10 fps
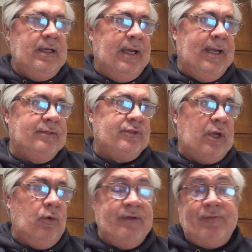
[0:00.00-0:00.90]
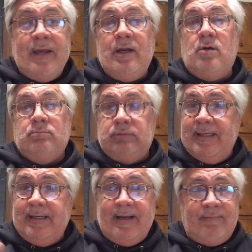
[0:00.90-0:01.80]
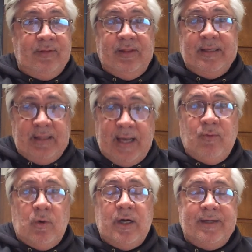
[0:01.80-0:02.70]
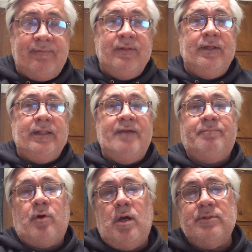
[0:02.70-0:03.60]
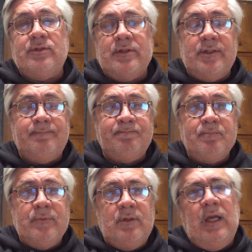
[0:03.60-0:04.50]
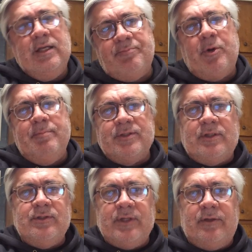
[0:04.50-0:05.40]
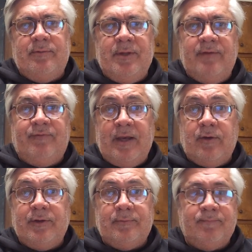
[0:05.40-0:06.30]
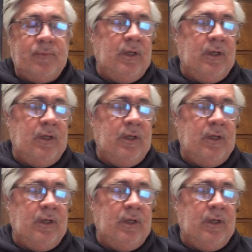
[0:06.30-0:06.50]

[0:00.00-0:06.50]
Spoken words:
And so if they don't get everything they want, everything they've promised on, it's pretty much considered to be a failure